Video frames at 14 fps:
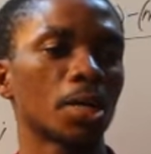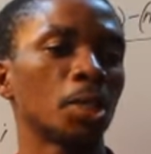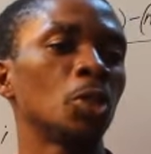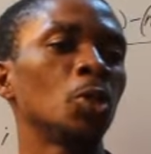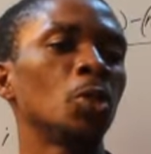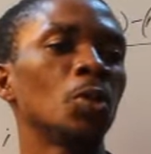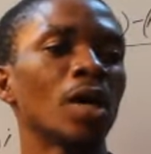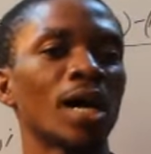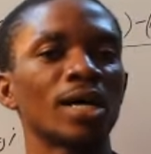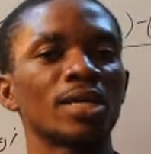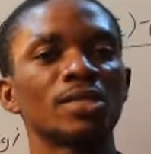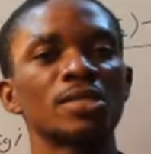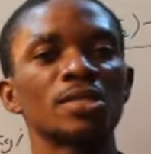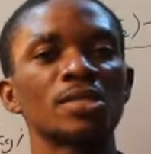low
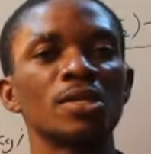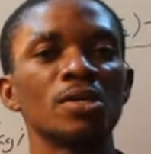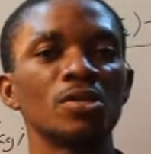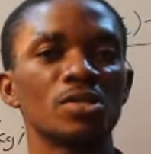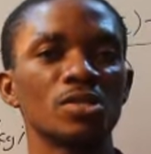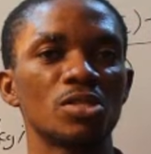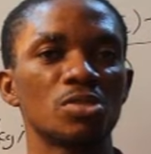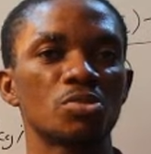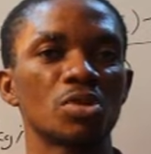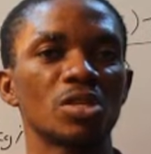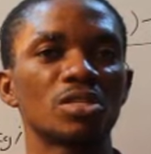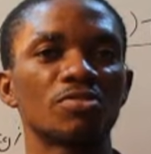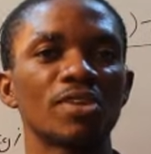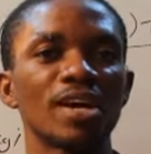as
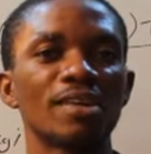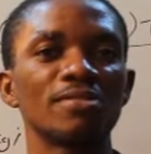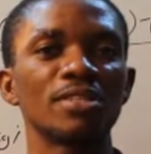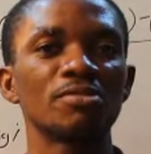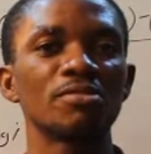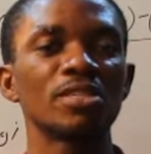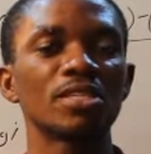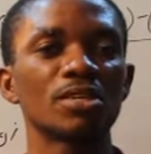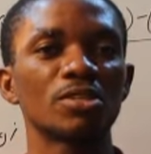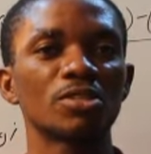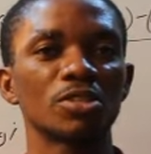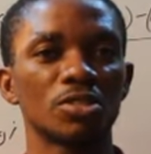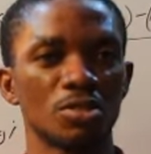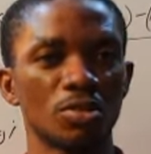25 degrees
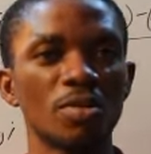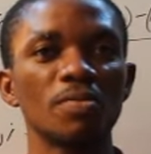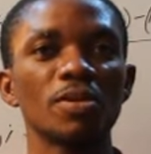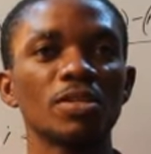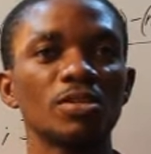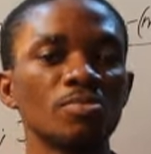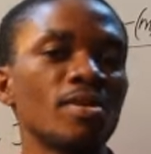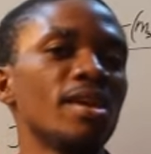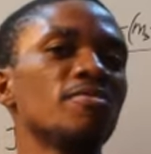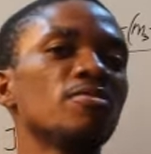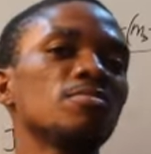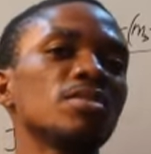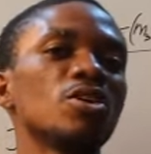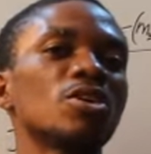Celsius, or maybe it may
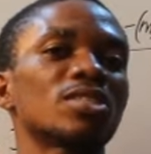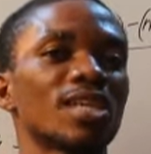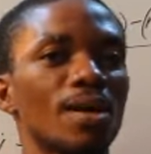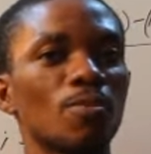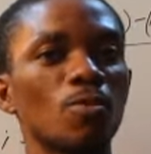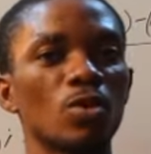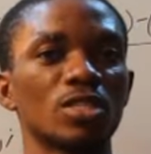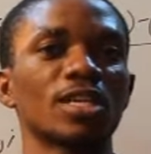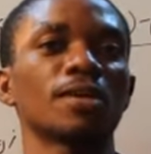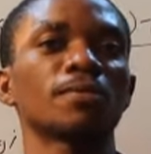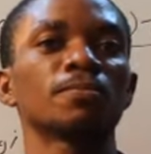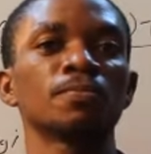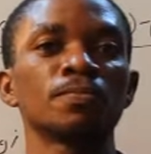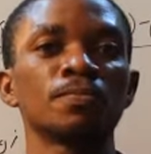even be your tap water.
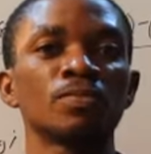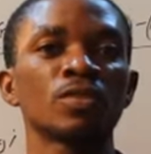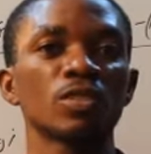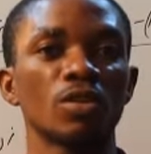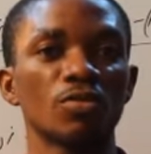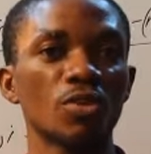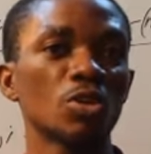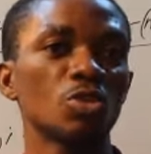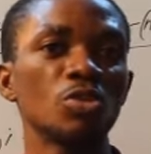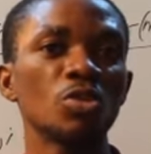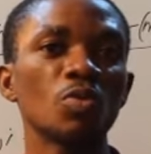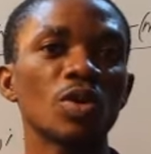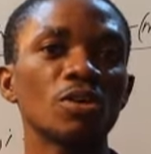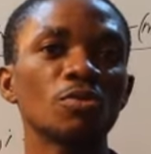Of course, you
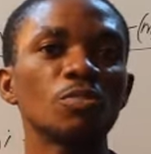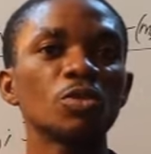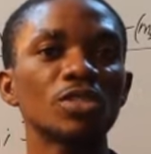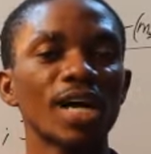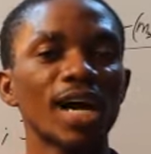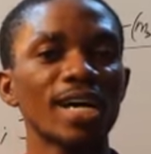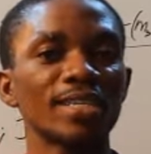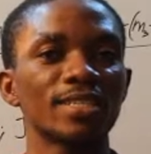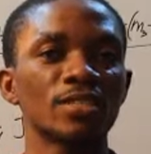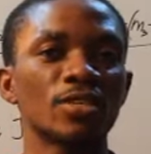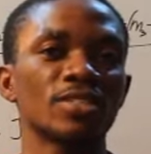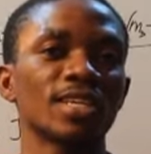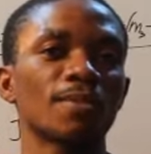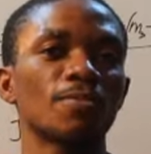know when you put ice in
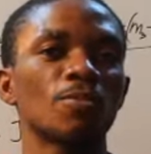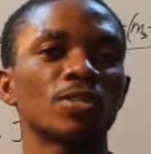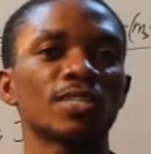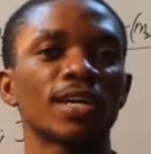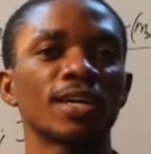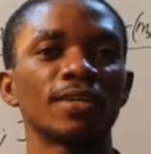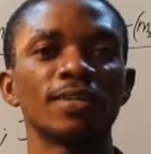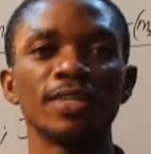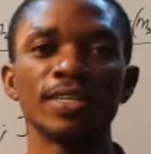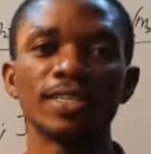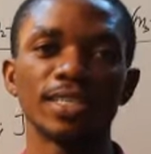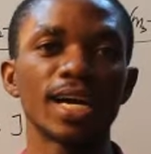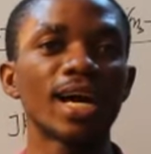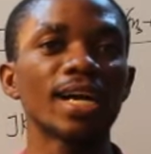your tap water,
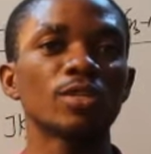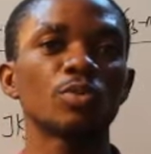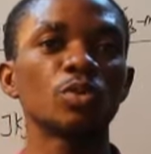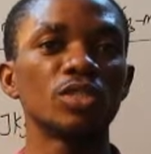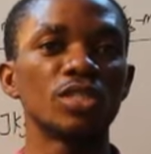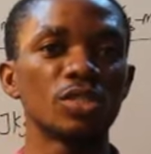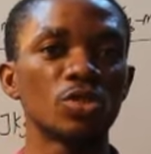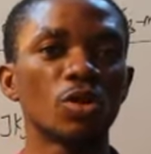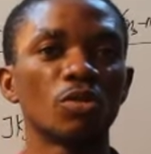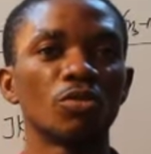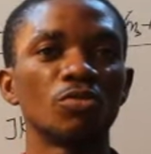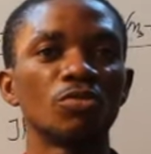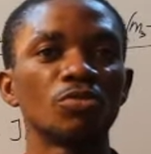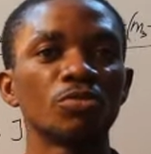the ice will
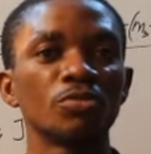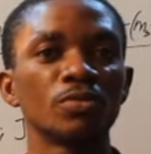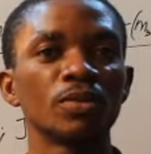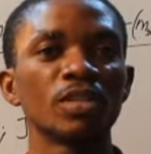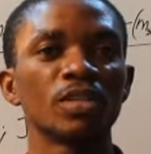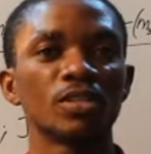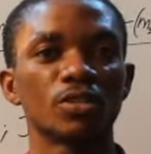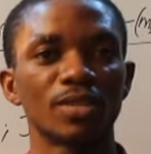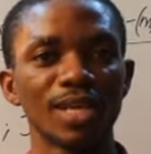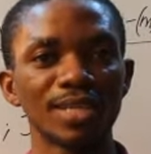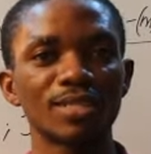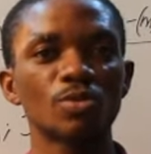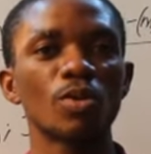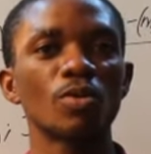dissolve. So
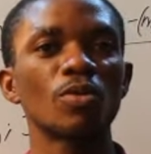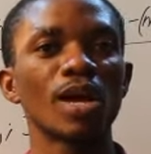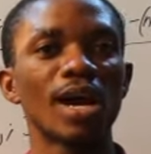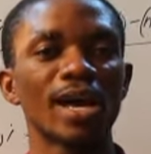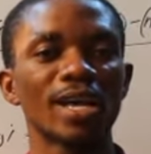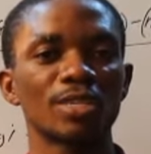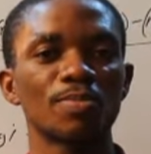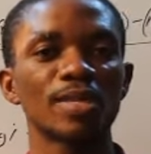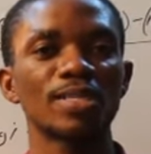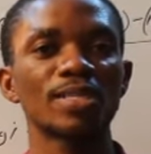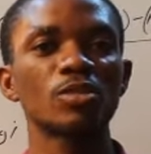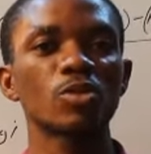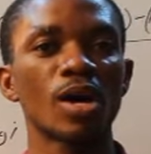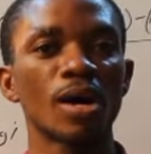that is what we are
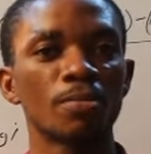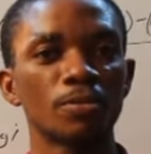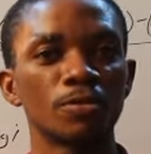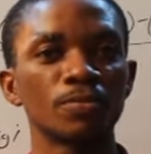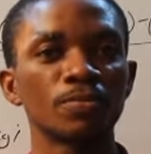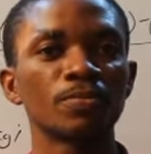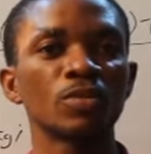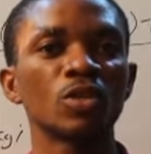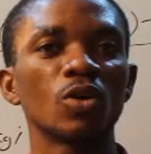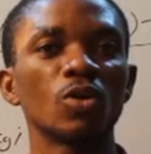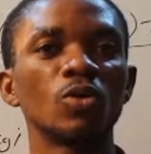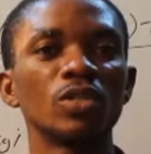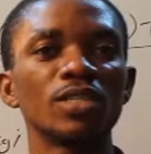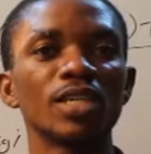expecting to happen.
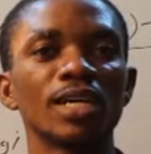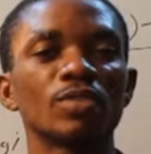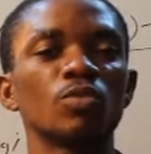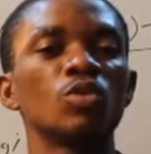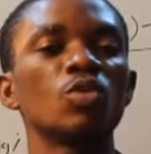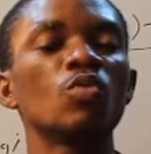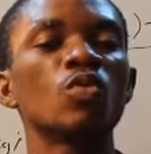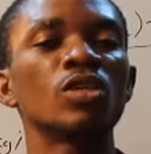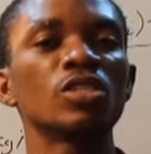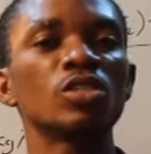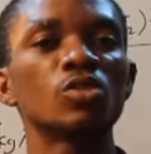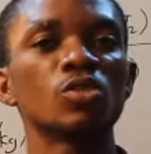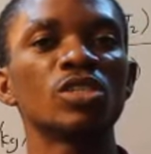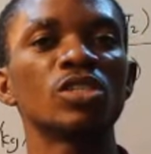Only that we don't want
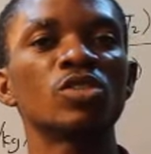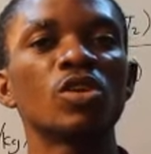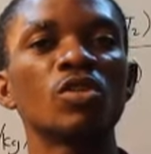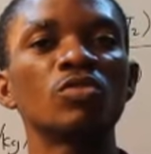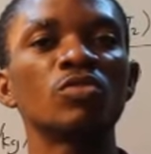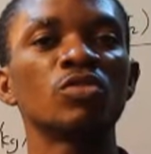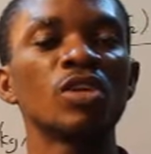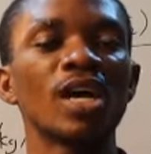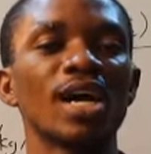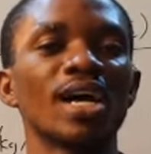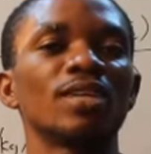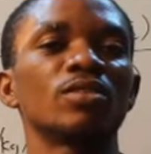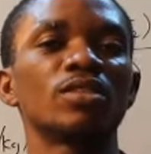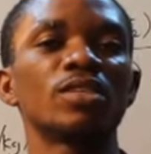it to dissolve
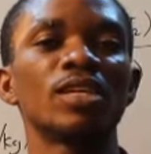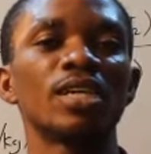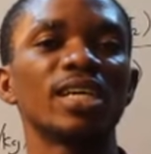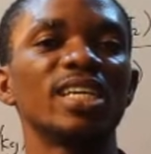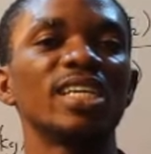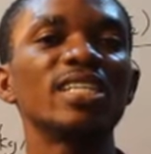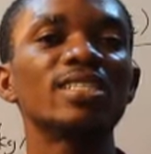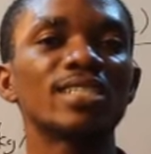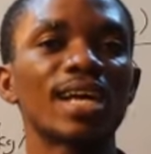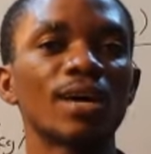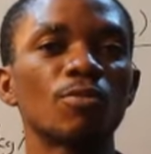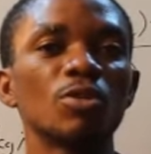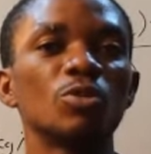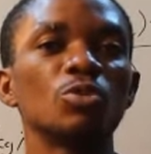and heat
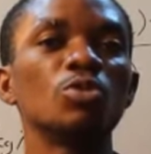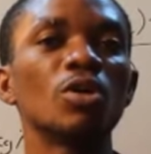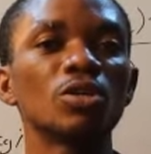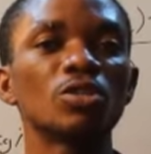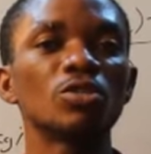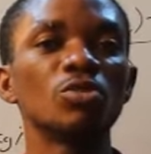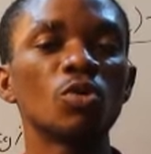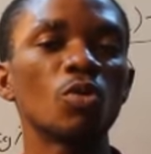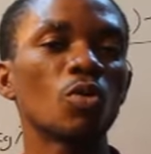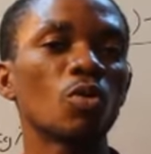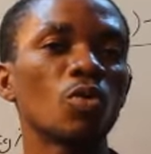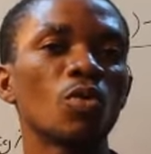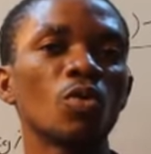that we do not know